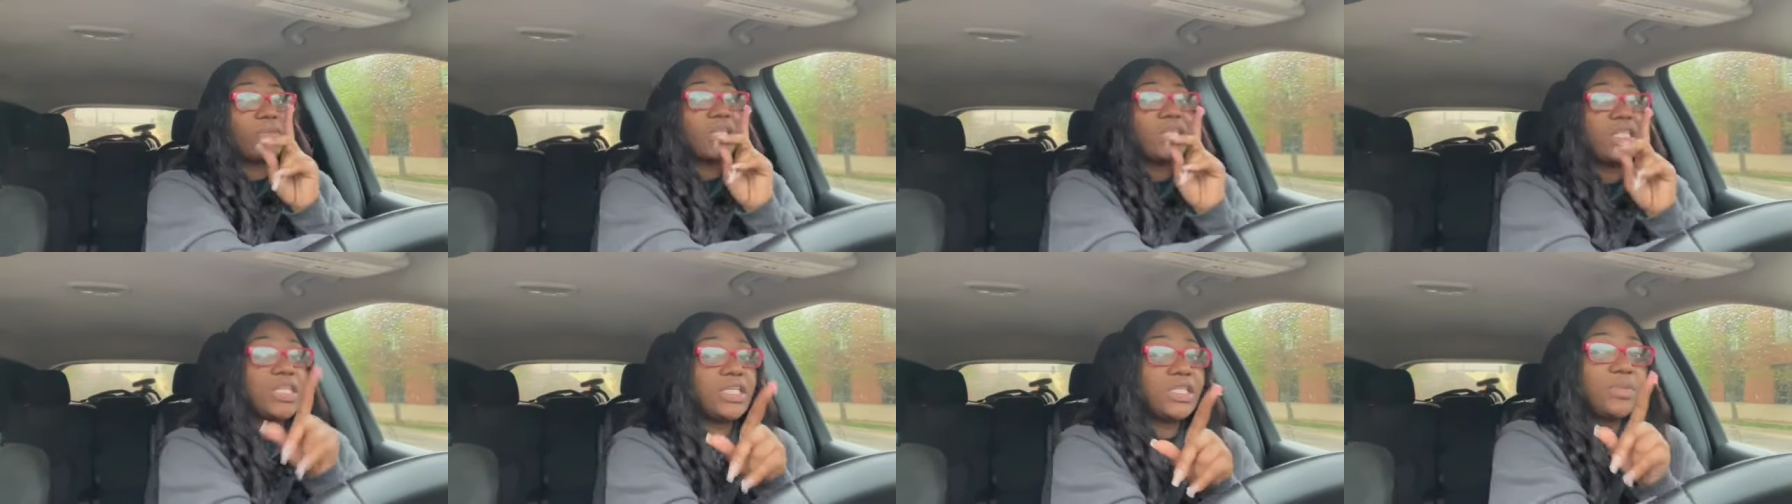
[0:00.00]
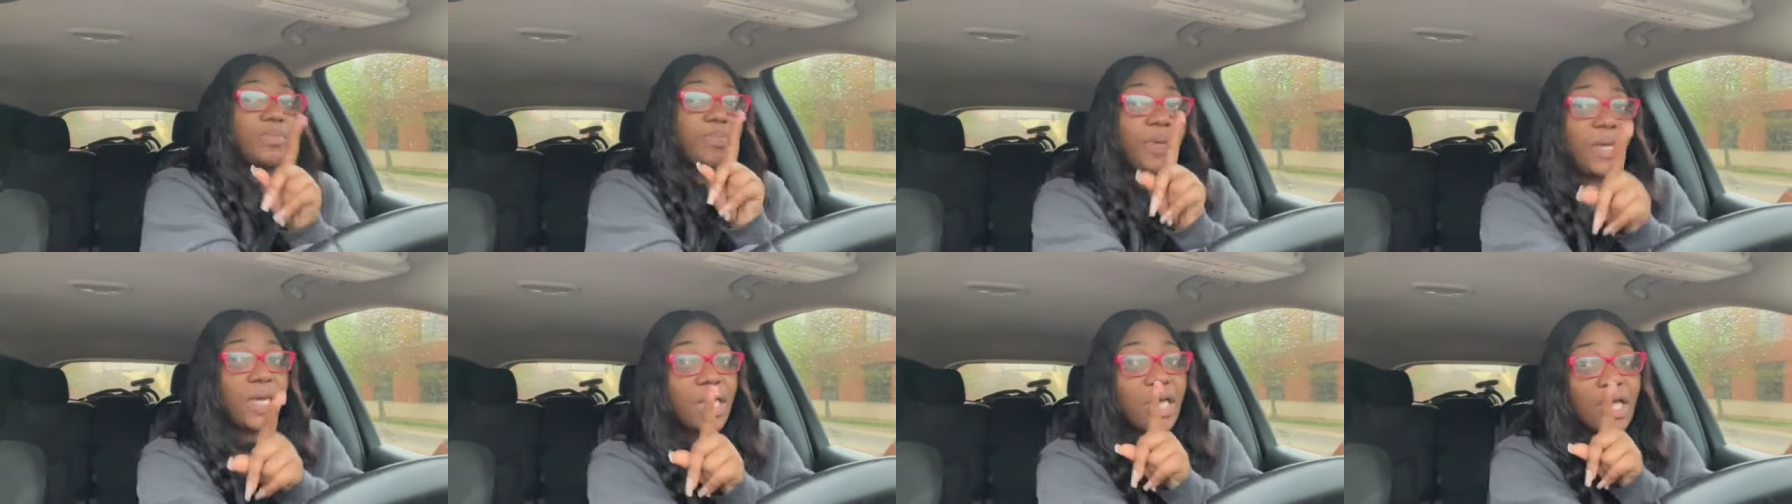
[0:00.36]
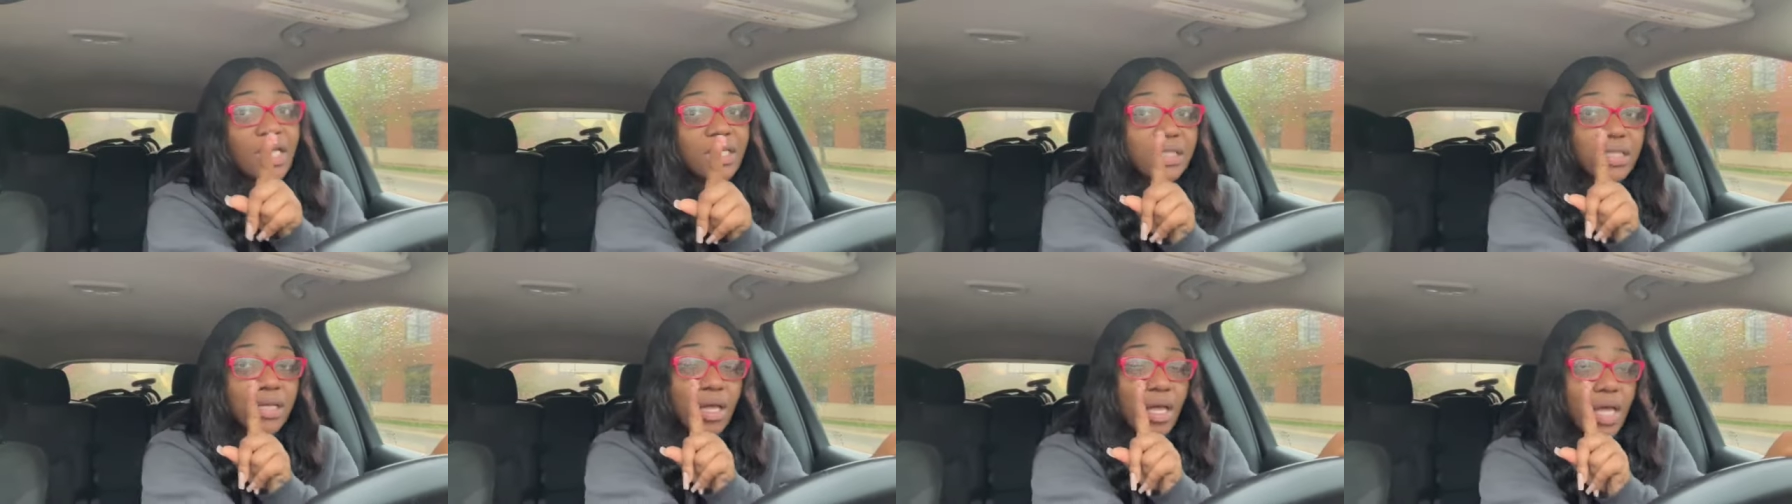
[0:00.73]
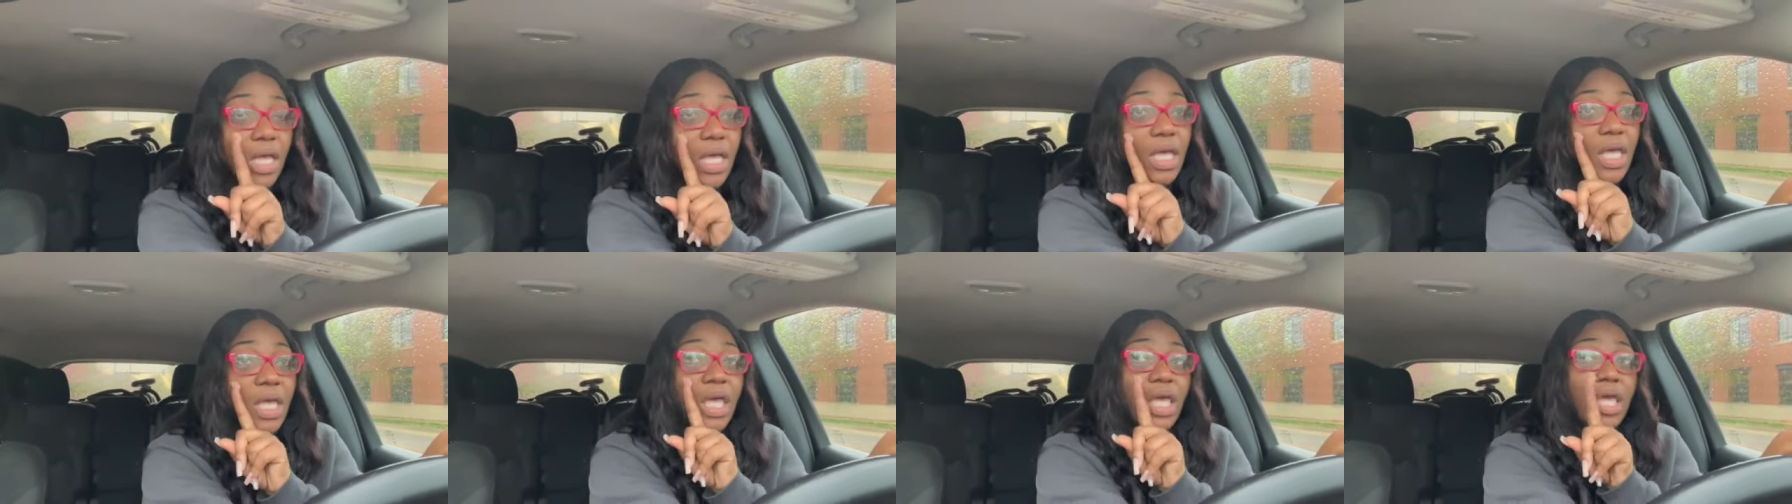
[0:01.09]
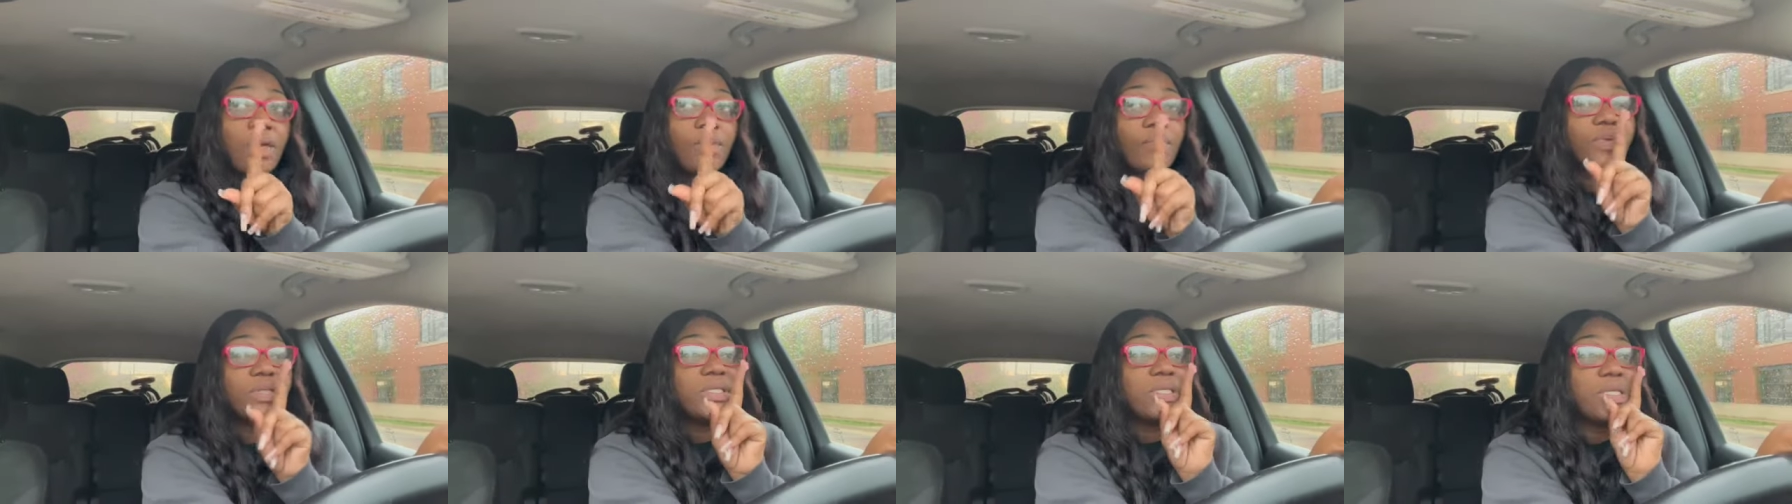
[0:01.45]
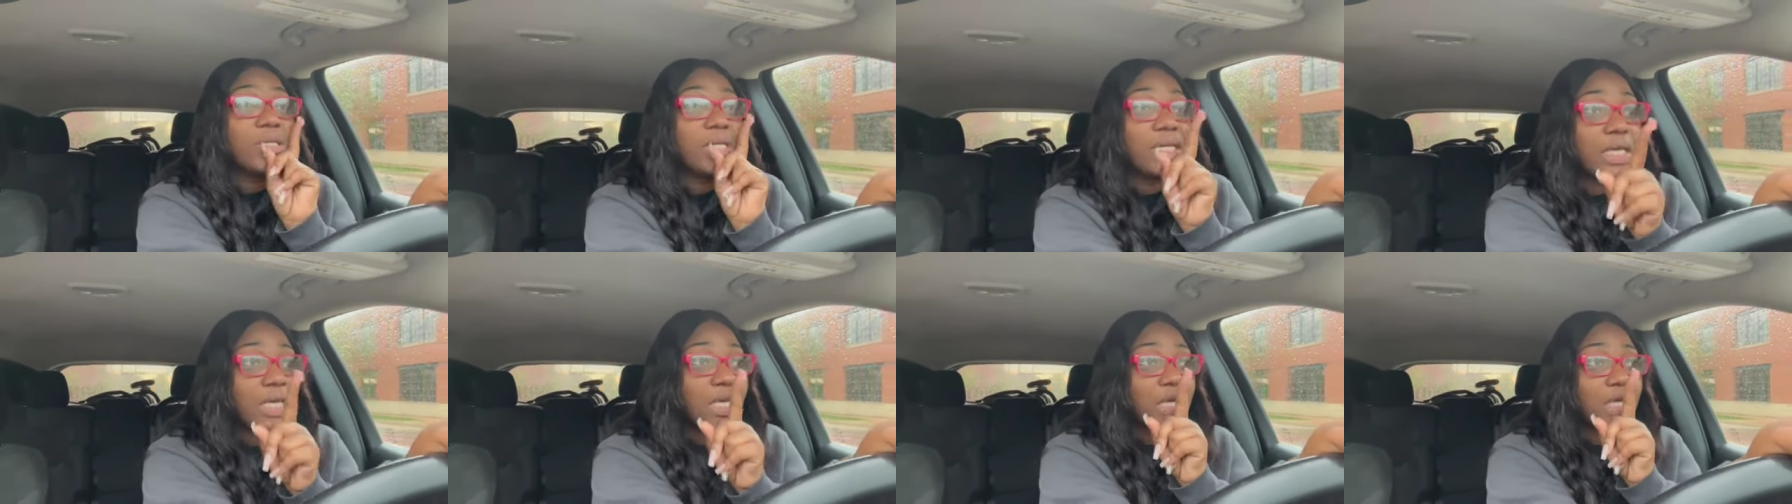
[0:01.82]
this pink I saw, it was
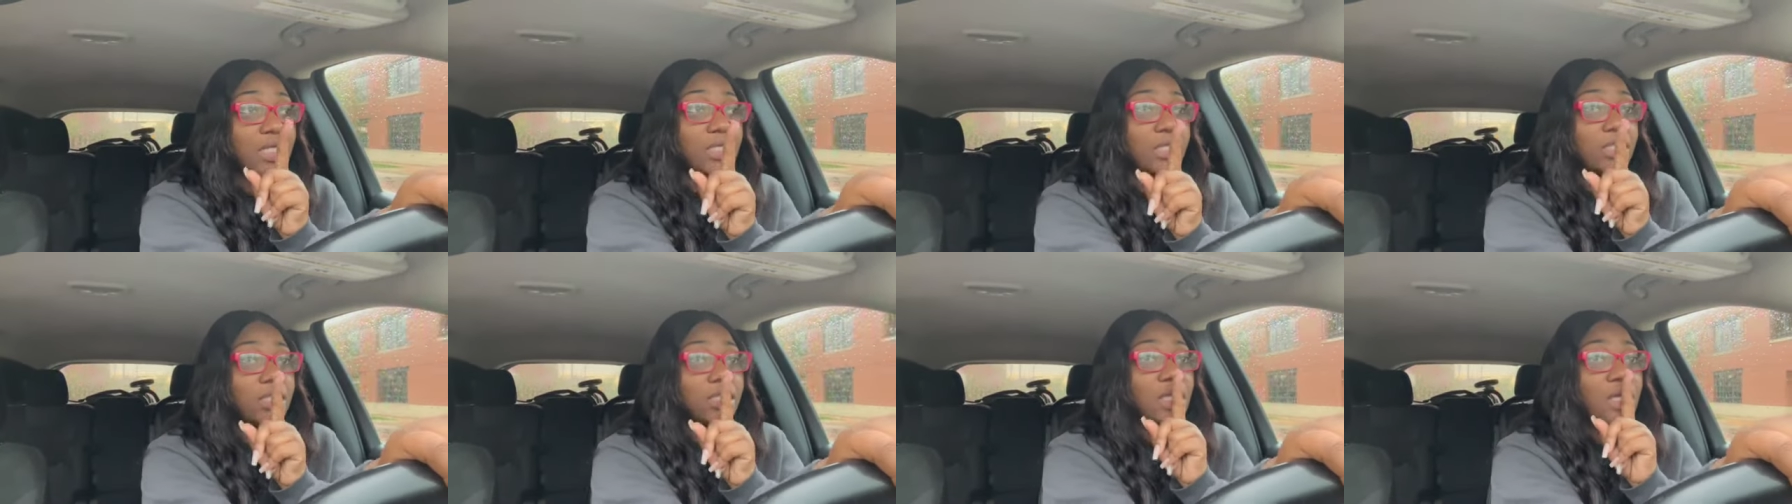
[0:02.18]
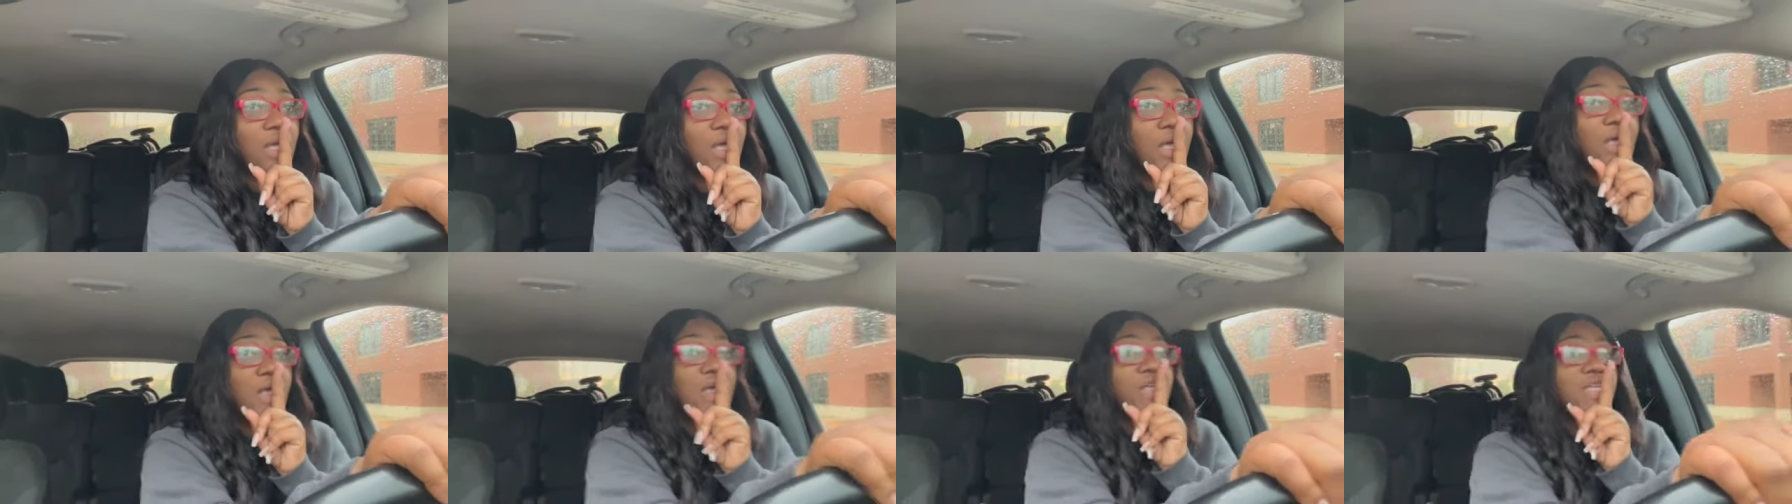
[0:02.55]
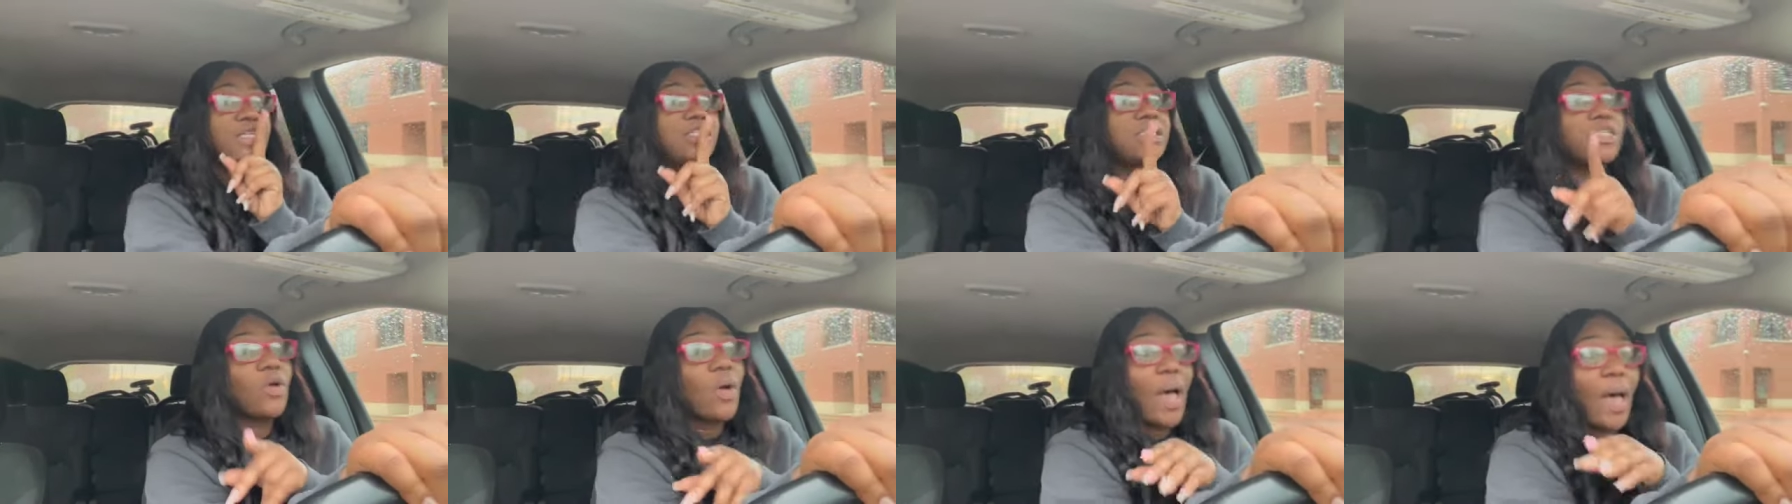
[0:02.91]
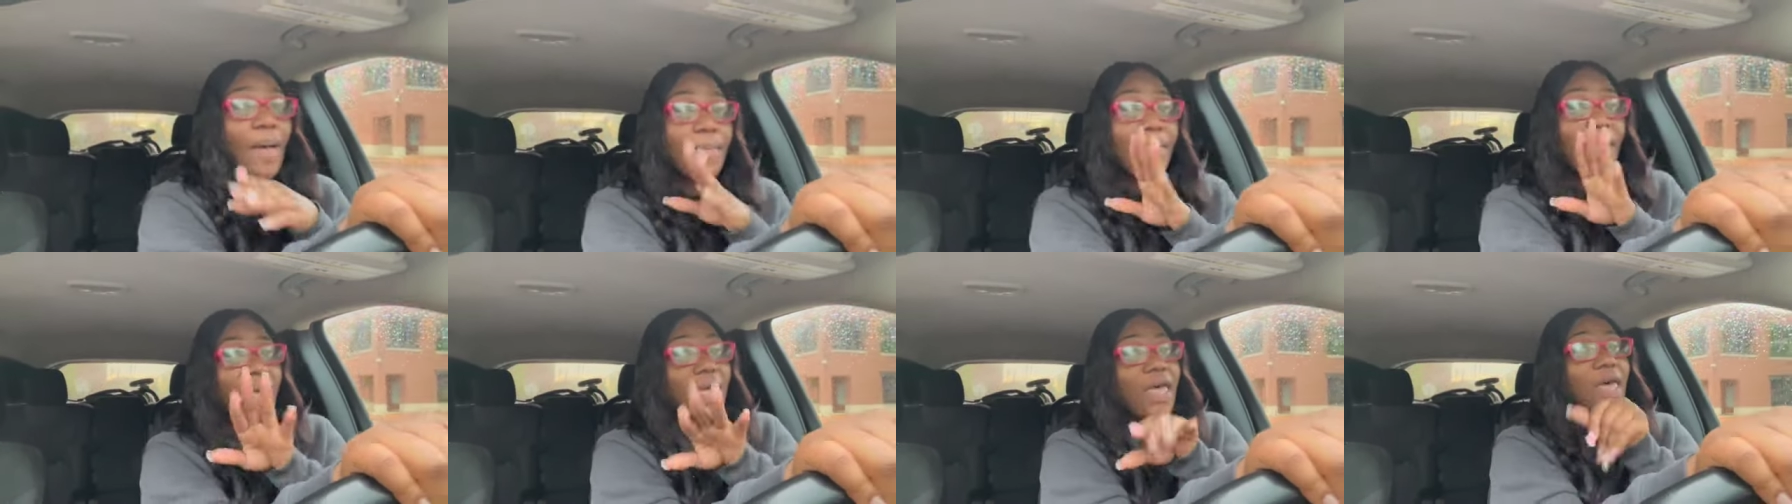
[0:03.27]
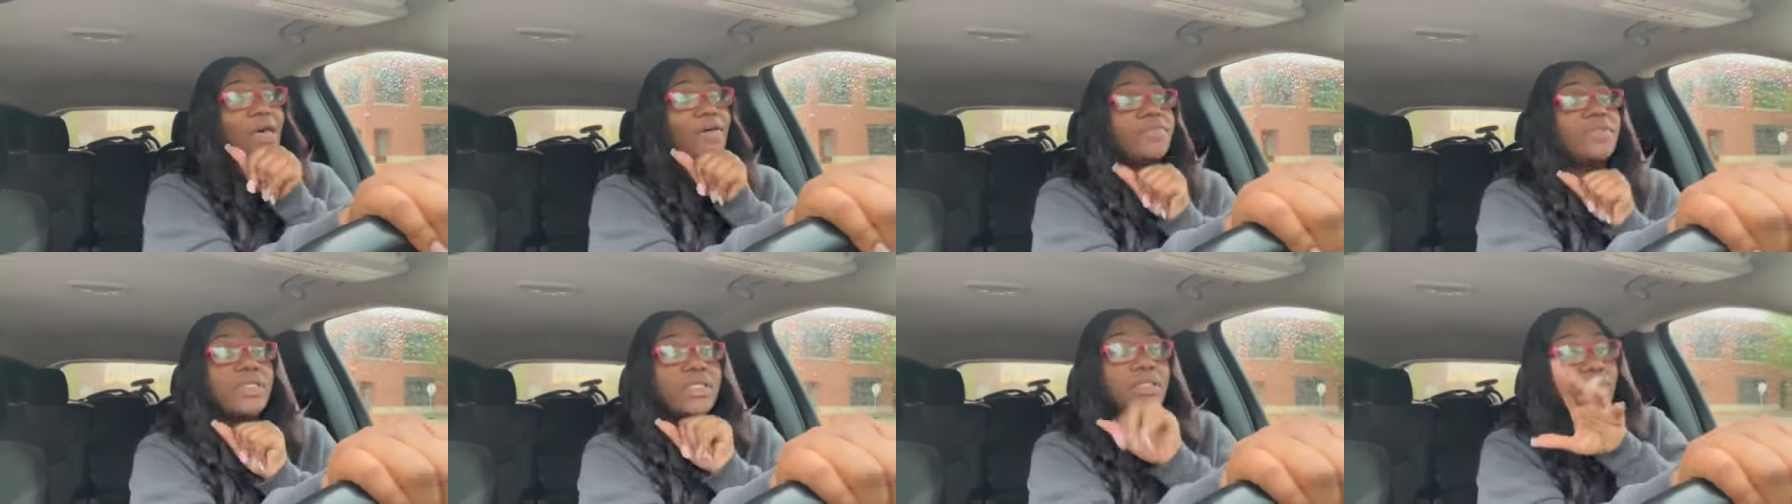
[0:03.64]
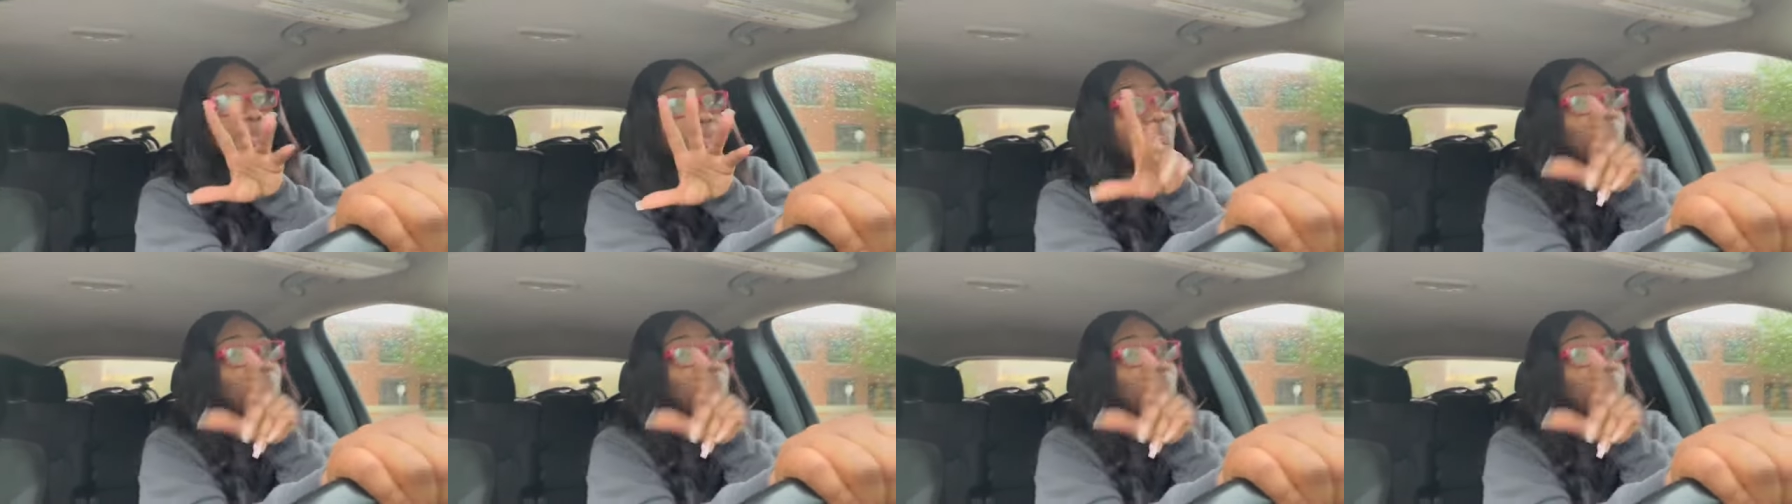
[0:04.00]
lit. So I might have to,